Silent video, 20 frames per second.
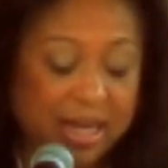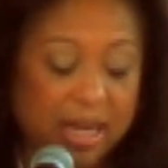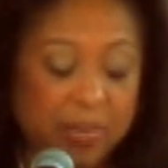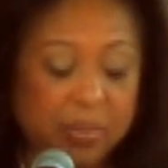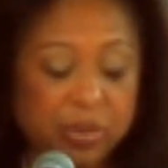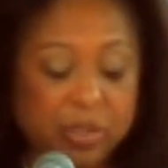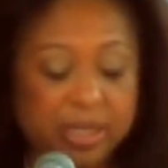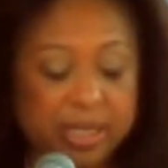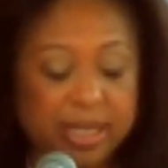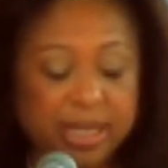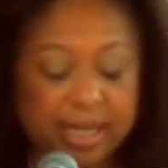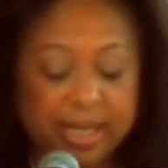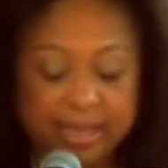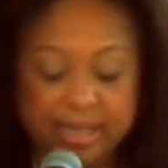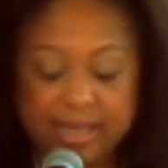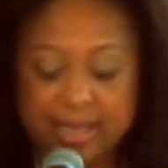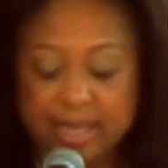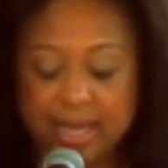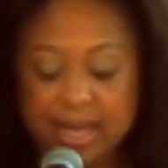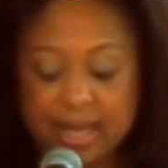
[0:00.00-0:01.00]
Number
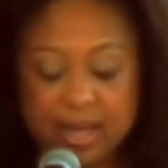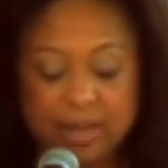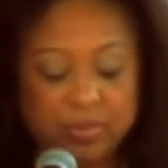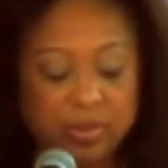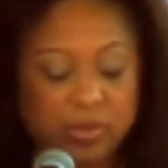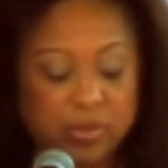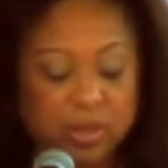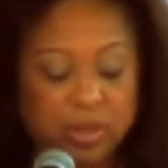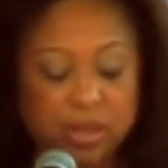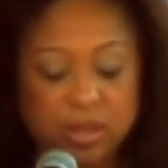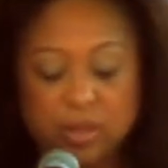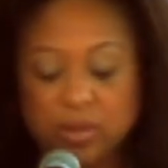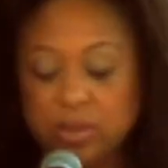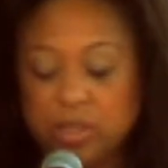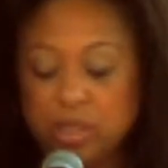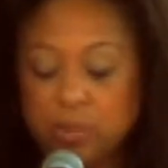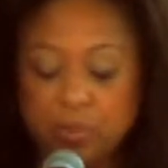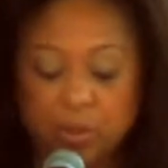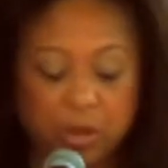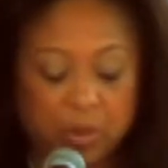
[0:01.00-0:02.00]
six, as I come to a
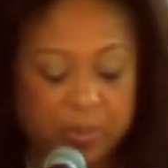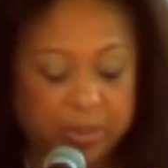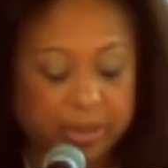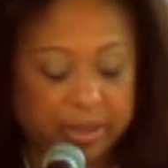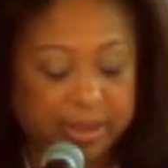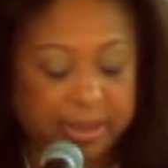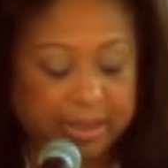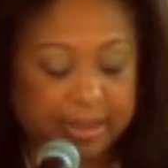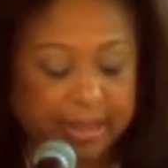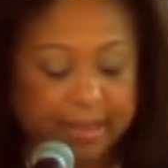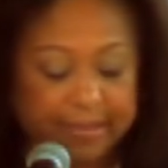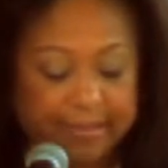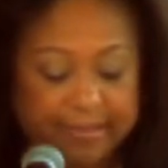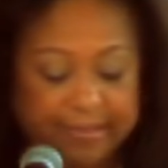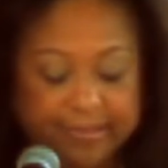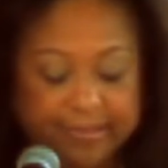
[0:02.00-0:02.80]
close, is purpose.